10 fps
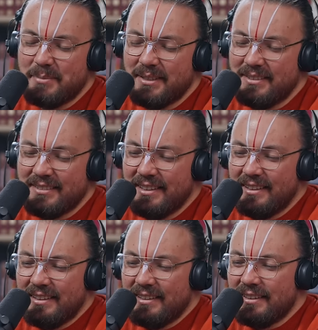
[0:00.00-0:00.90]
Be,
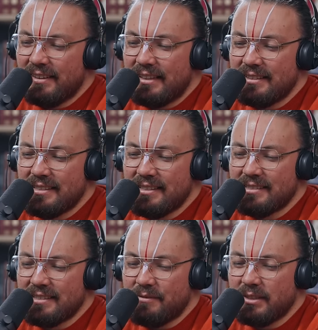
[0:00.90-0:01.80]
you know, that
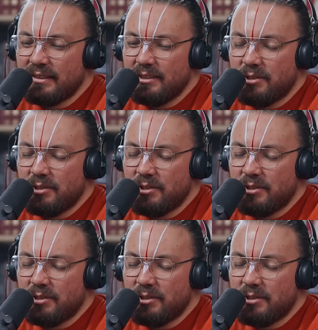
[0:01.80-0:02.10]
it's everything that you